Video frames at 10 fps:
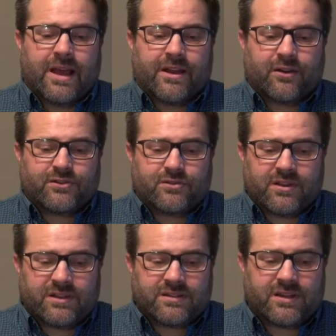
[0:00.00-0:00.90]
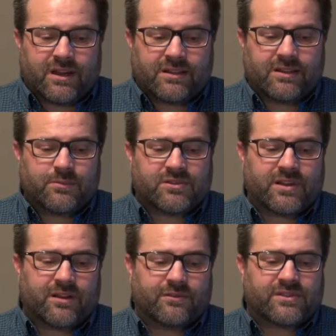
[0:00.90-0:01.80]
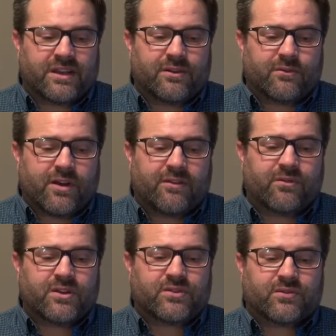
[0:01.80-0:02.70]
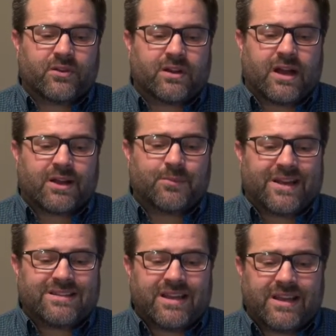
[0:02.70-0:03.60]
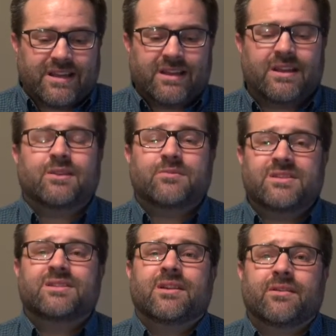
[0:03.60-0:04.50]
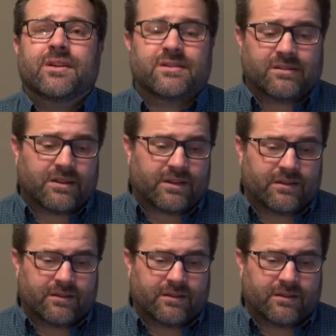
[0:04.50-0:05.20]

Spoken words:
and are to conduct themselves in reverence for God by taking him seriously.